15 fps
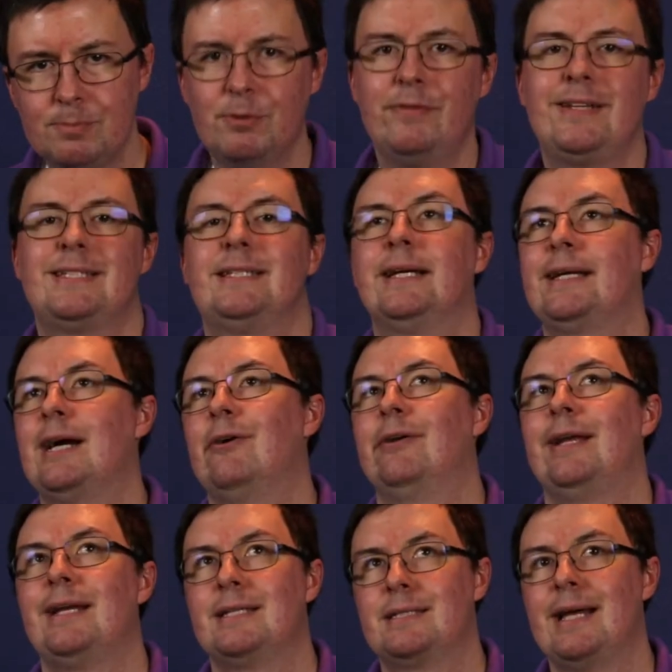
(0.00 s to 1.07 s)
movies stick out in
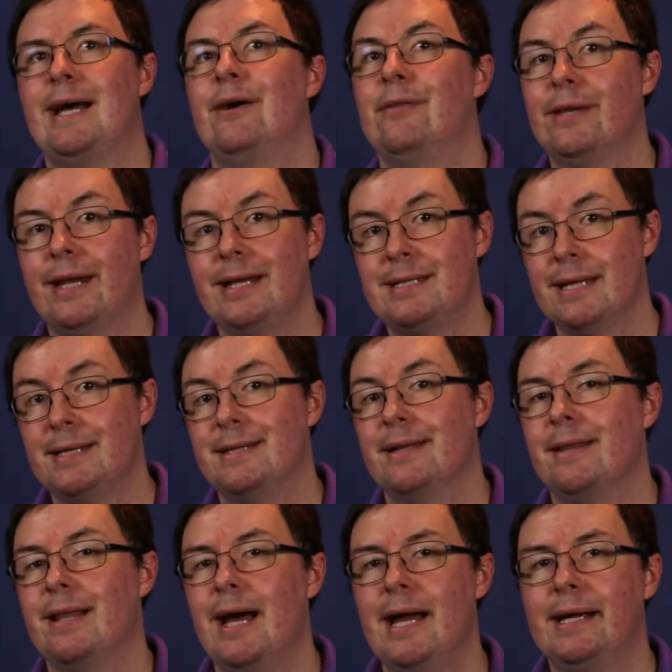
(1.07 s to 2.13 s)
a style that I tend to
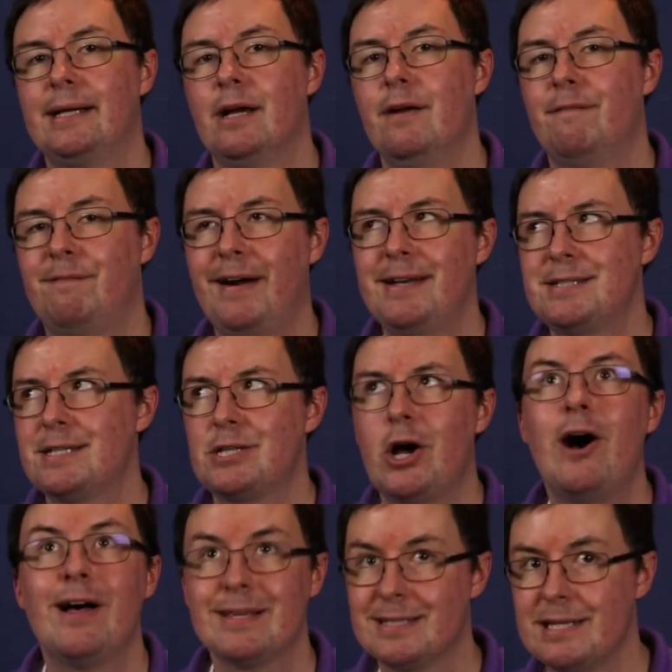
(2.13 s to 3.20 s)
like. Frances
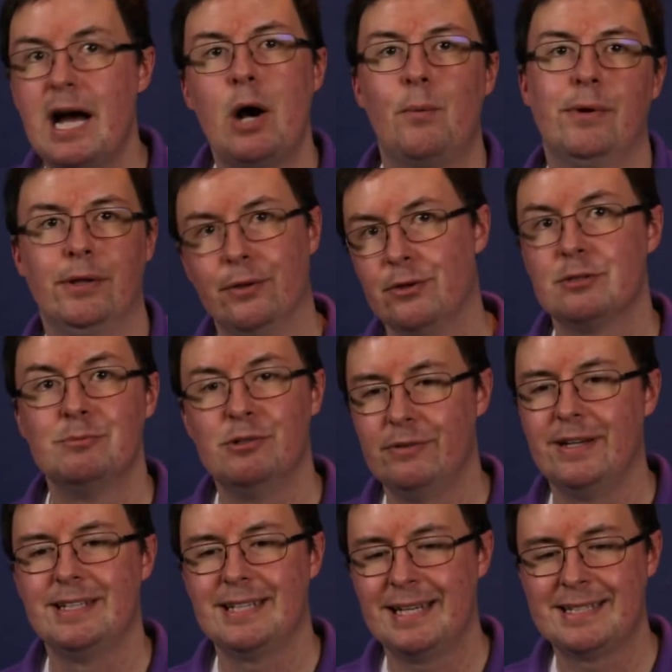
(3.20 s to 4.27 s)
Ha is not one of those
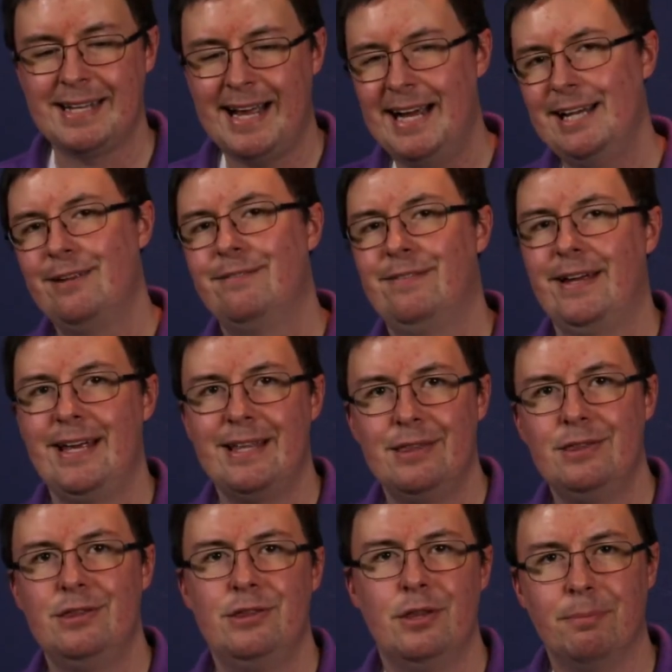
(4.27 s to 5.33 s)
movies. It's kind of
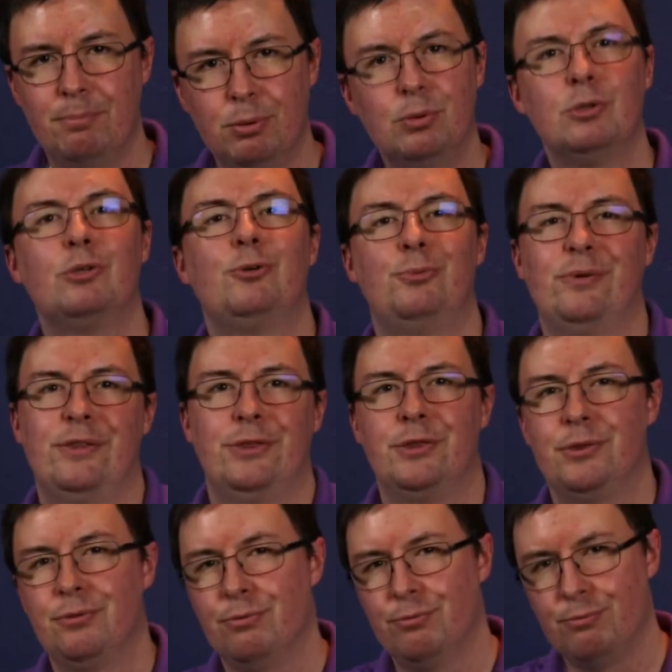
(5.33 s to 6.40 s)
in the pool with
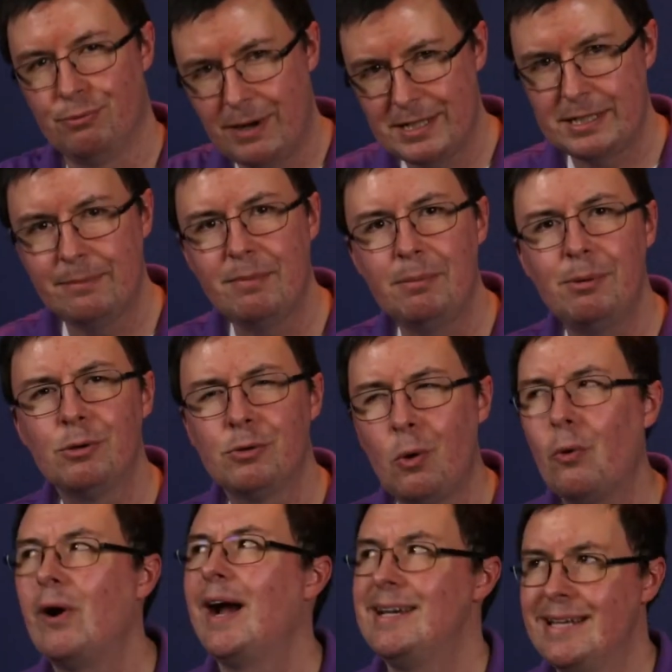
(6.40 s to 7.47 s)
the rest of
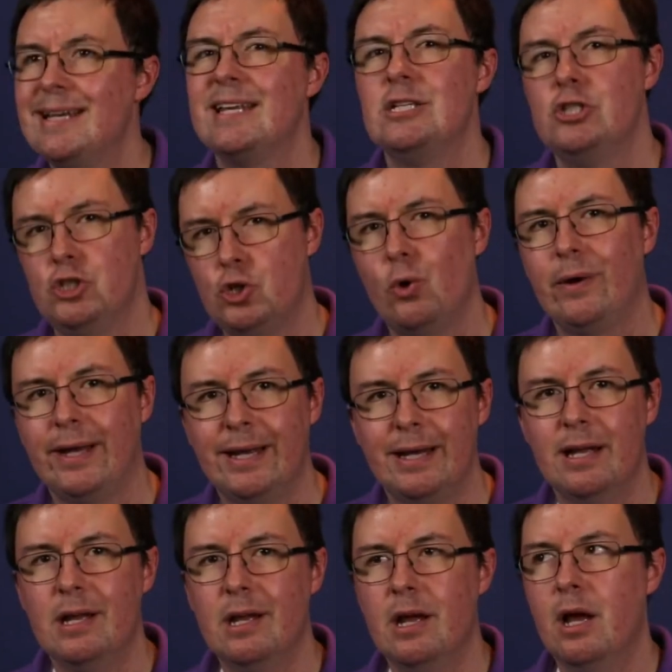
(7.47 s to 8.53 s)
mumblecore. I did enjoy it,
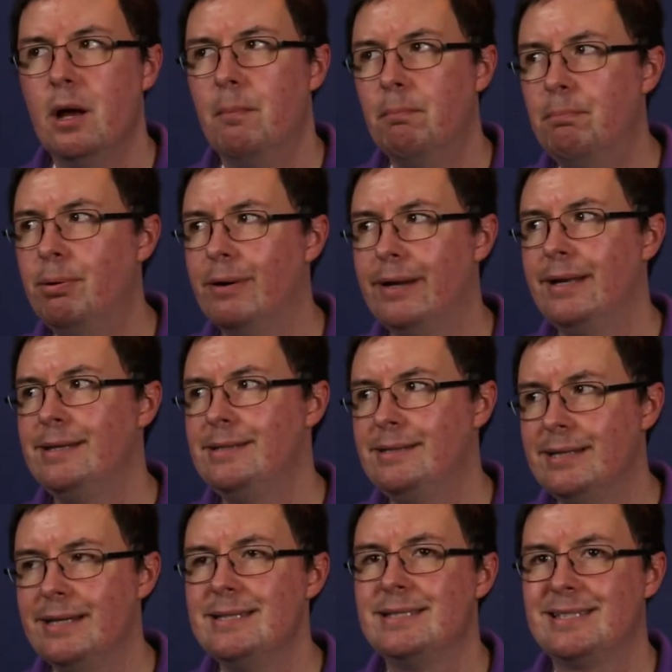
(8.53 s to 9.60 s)
but it
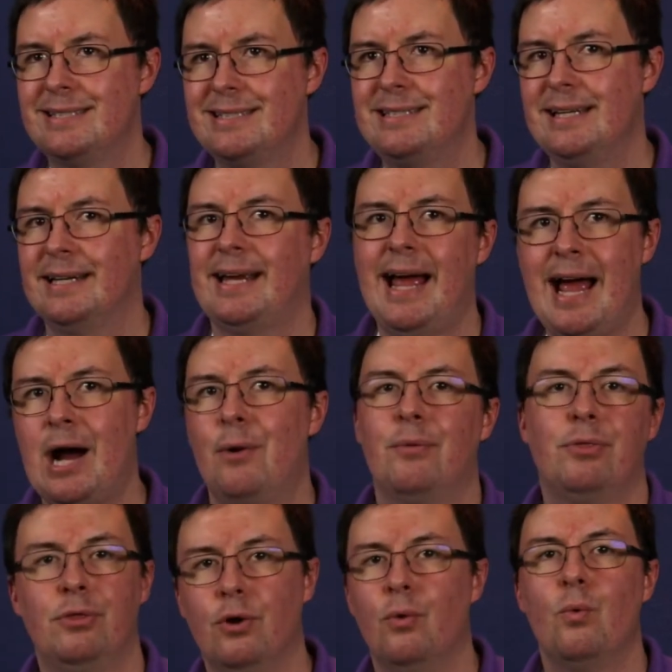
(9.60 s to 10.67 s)
didn't stick
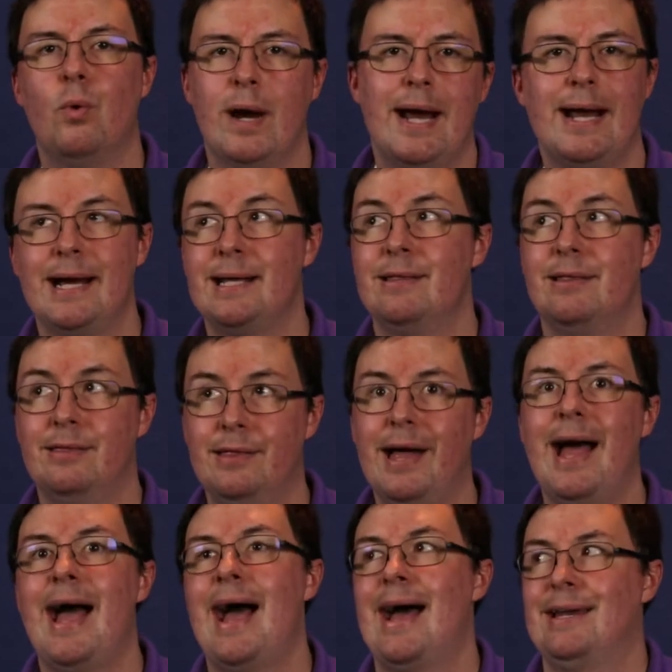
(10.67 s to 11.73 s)
out the way
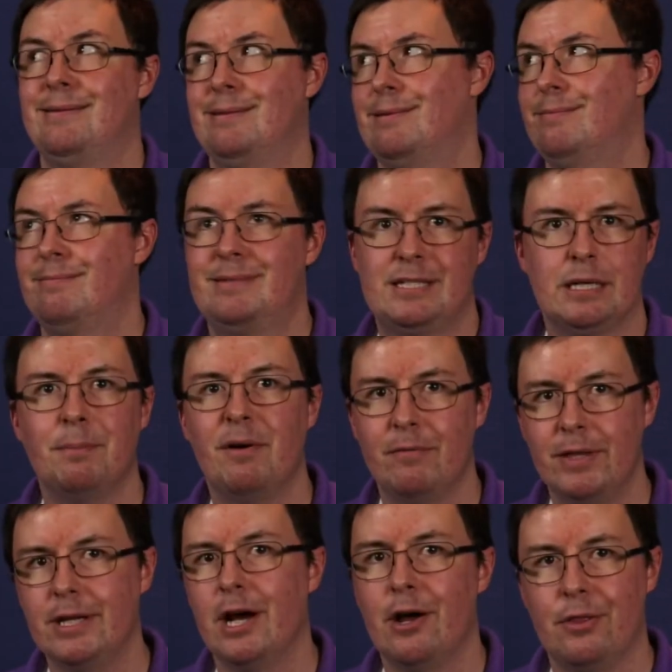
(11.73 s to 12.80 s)
that some of
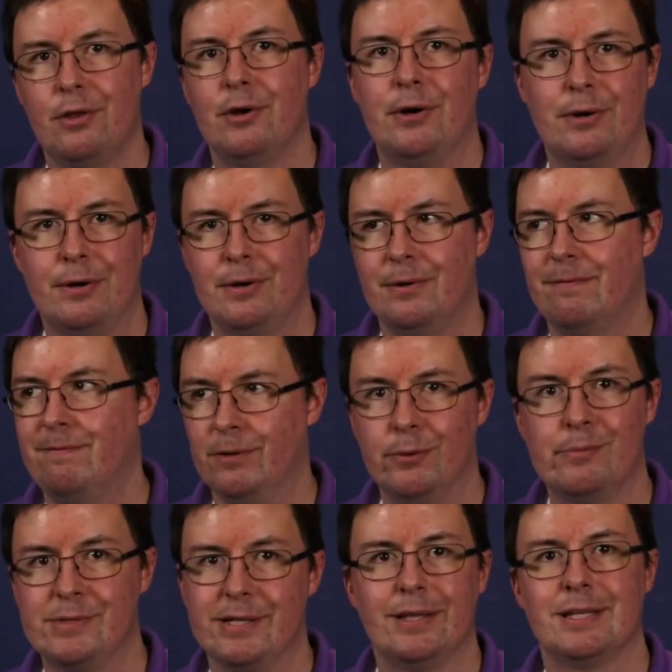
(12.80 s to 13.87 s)
the other
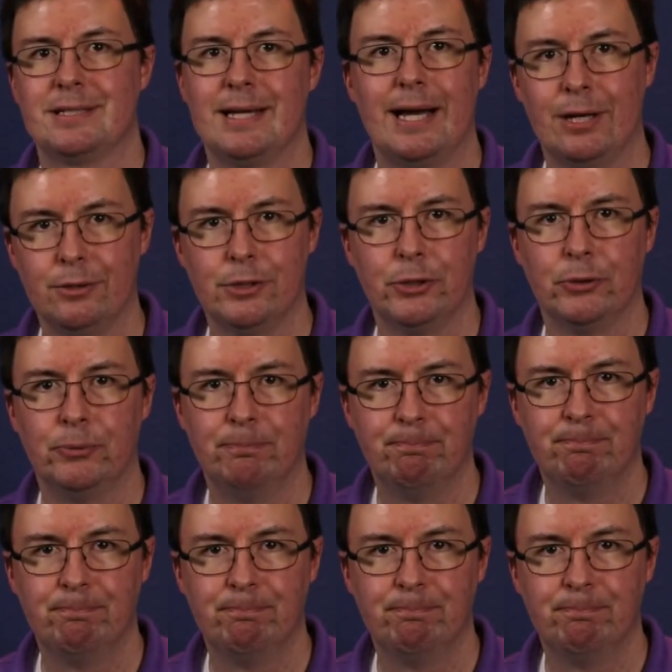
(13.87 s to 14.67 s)
films in the style do.